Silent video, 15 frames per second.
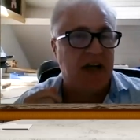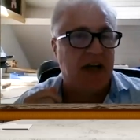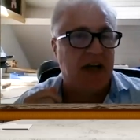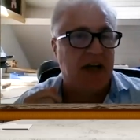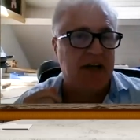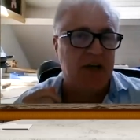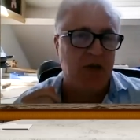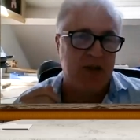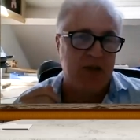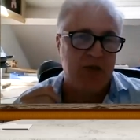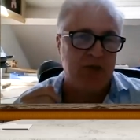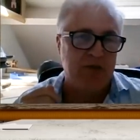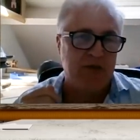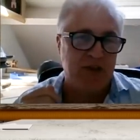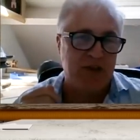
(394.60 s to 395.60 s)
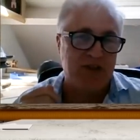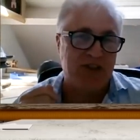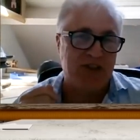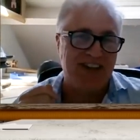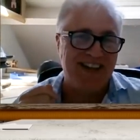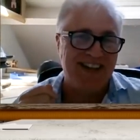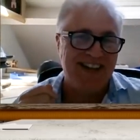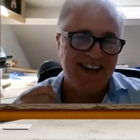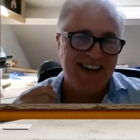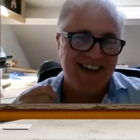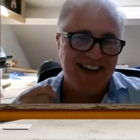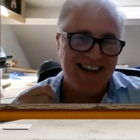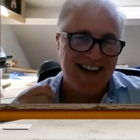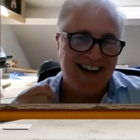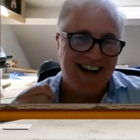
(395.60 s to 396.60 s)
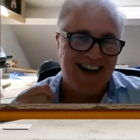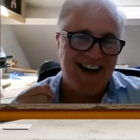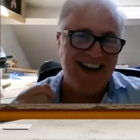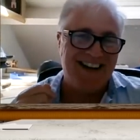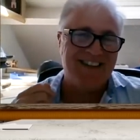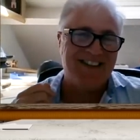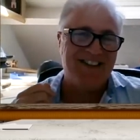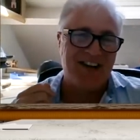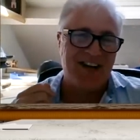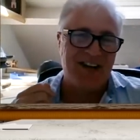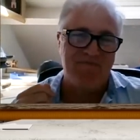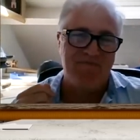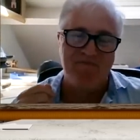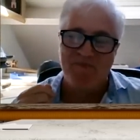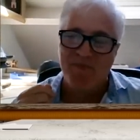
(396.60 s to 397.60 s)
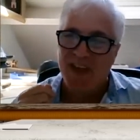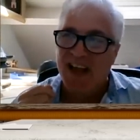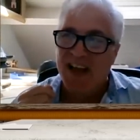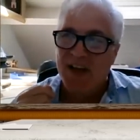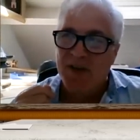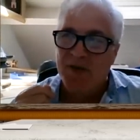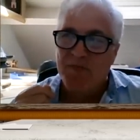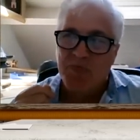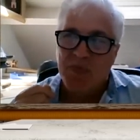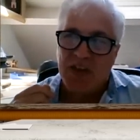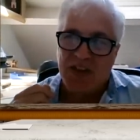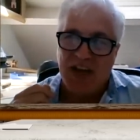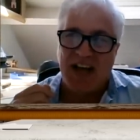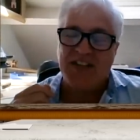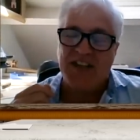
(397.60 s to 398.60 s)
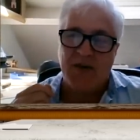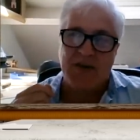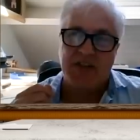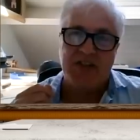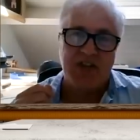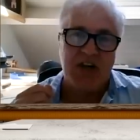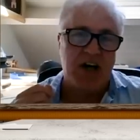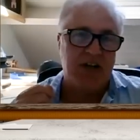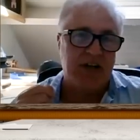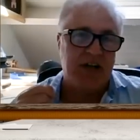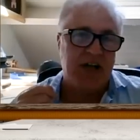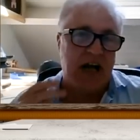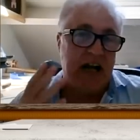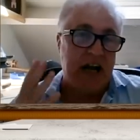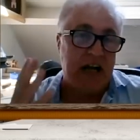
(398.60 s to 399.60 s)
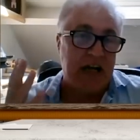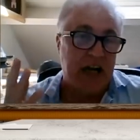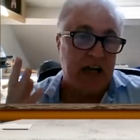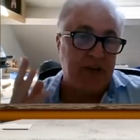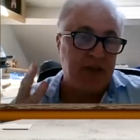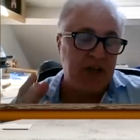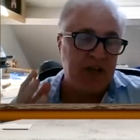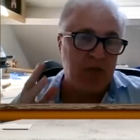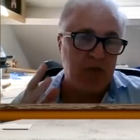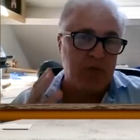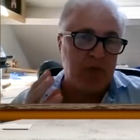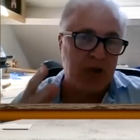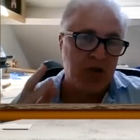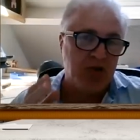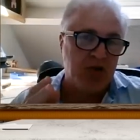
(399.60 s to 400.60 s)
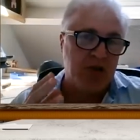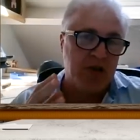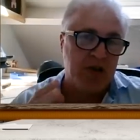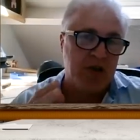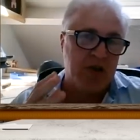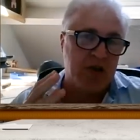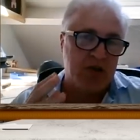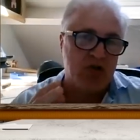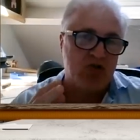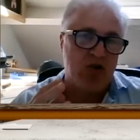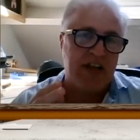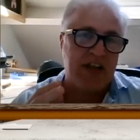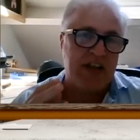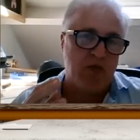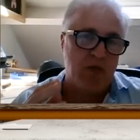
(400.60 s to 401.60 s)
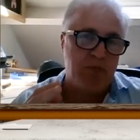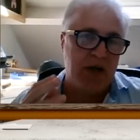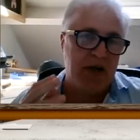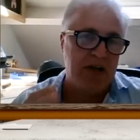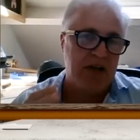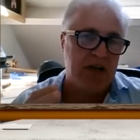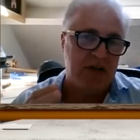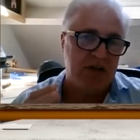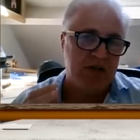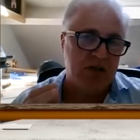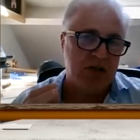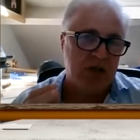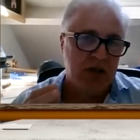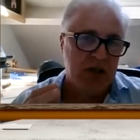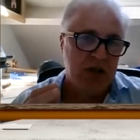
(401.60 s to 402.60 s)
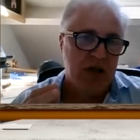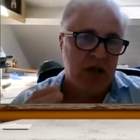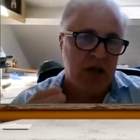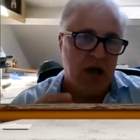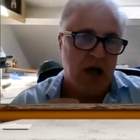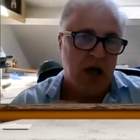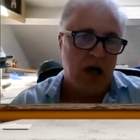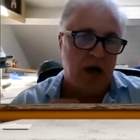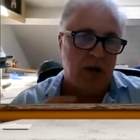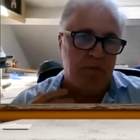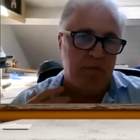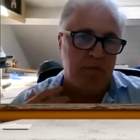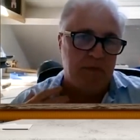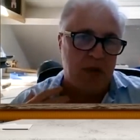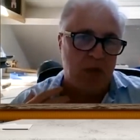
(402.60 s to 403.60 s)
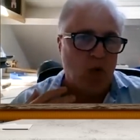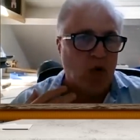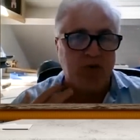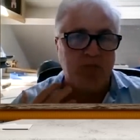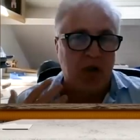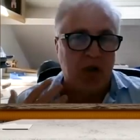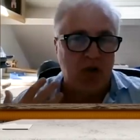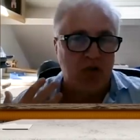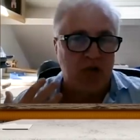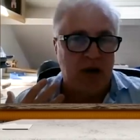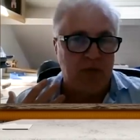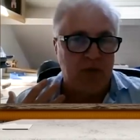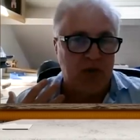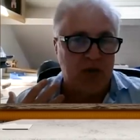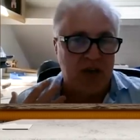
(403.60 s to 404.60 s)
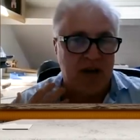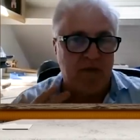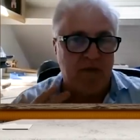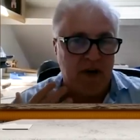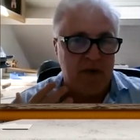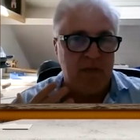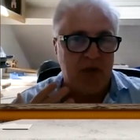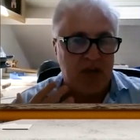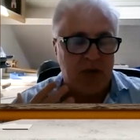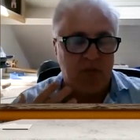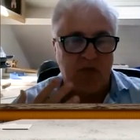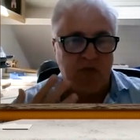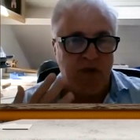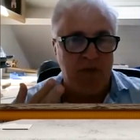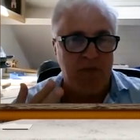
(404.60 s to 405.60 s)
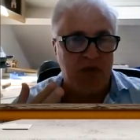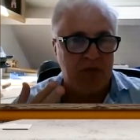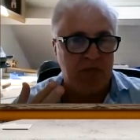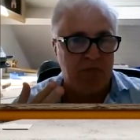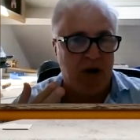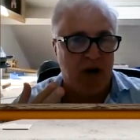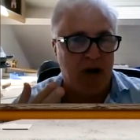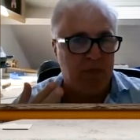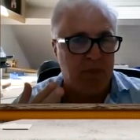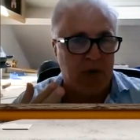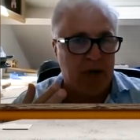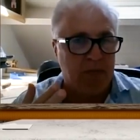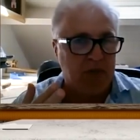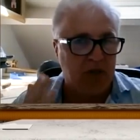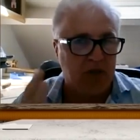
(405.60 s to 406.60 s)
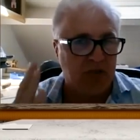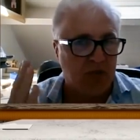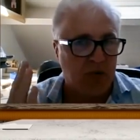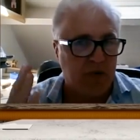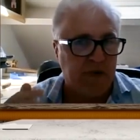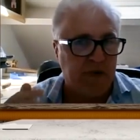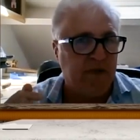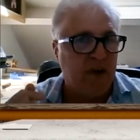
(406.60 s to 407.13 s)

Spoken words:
like you at university. And that's how it started. And I think it was because of the strength of opinions. It wasn't because I was that famous. I was famous in Bath, but I was a sort of a